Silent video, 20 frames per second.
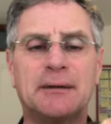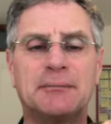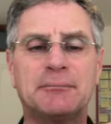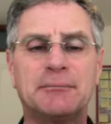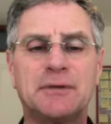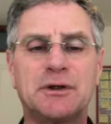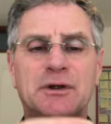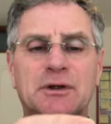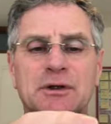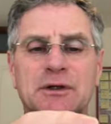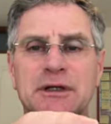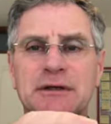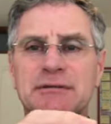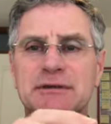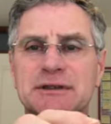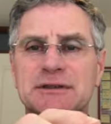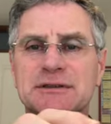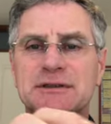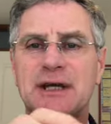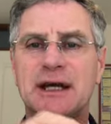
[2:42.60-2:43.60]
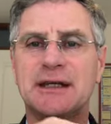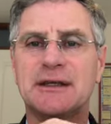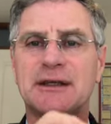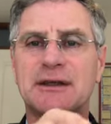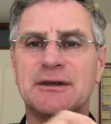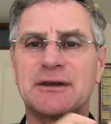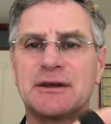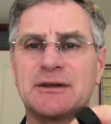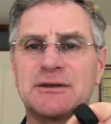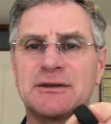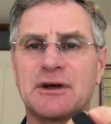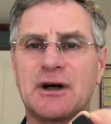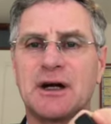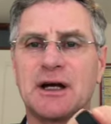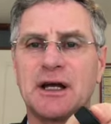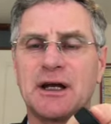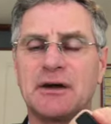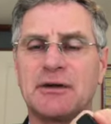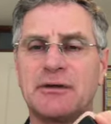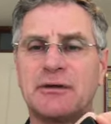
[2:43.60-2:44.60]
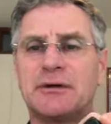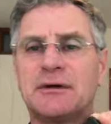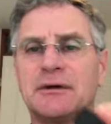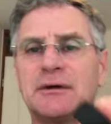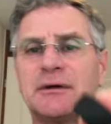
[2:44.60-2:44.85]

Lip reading: You could even say that the tire